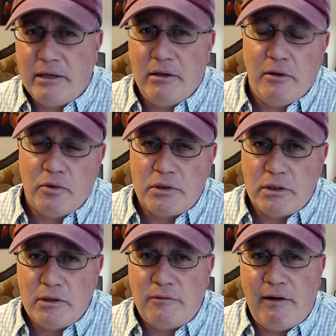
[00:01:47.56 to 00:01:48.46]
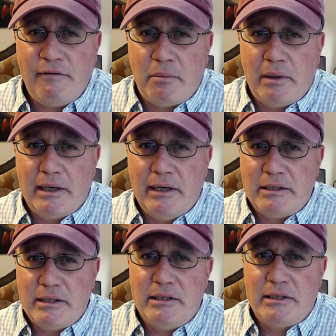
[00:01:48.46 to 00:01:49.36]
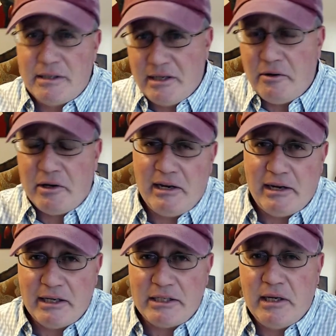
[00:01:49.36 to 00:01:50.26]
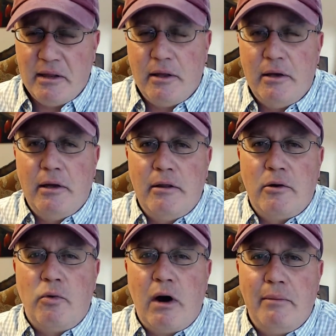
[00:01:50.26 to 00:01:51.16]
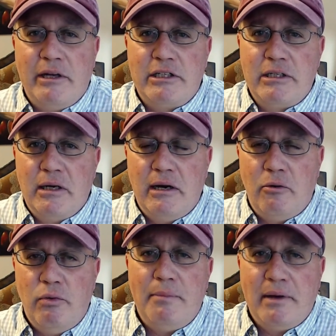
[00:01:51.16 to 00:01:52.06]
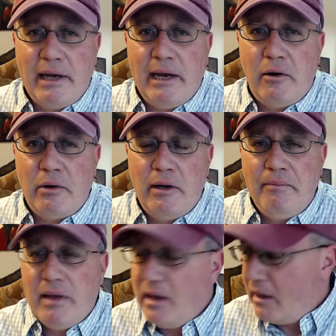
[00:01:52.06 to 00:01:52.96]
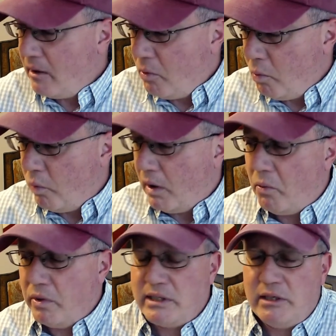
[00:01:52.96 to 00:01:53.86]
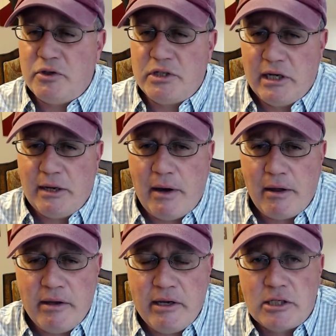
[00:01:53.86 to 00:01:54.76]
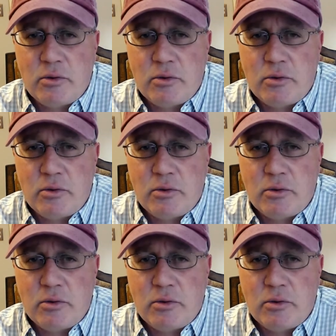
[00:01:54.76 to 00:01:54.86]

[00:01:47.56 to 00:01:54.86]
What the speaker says: to those survival blankets is, again, like I said, the grommets ripping out. What was interesting about this